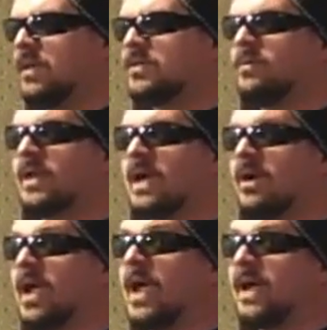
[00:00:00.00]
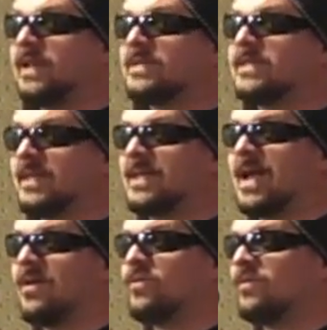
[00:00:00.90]
so I'm like, okay, I gotta sit
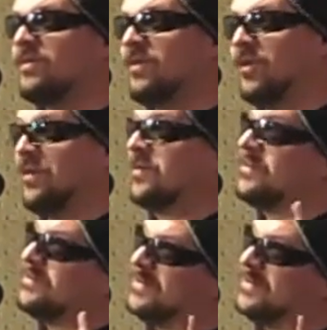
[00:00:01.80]
down or